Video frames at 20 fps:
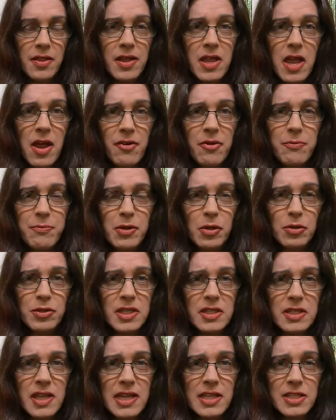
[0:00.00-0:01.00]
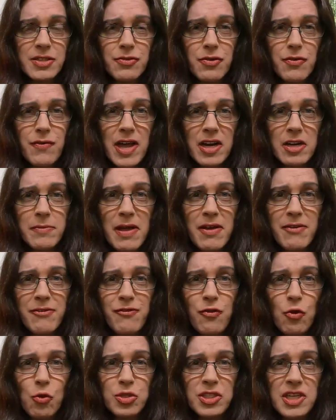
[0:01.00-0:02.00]
The current building dates from around about
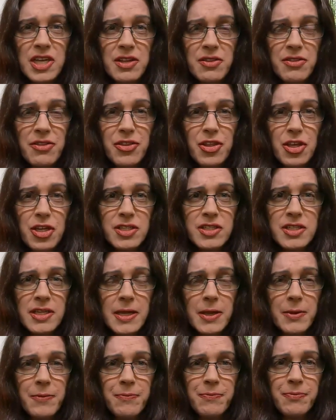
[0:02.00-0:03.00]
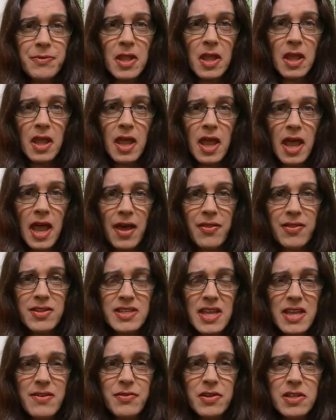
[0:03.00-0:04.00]
1430, and
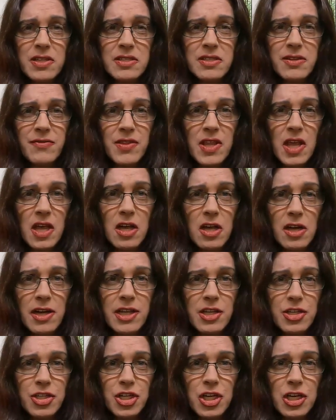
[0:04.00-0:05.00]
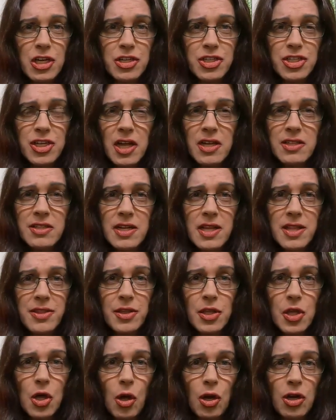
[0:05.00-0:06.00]
there's evidence of the earlier church
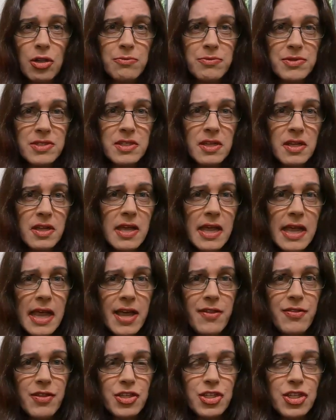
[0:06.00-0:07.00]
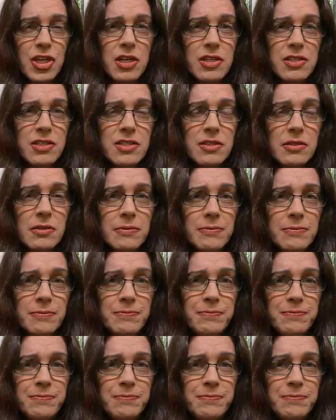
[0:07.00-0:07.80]
underneath the columns in the chancel.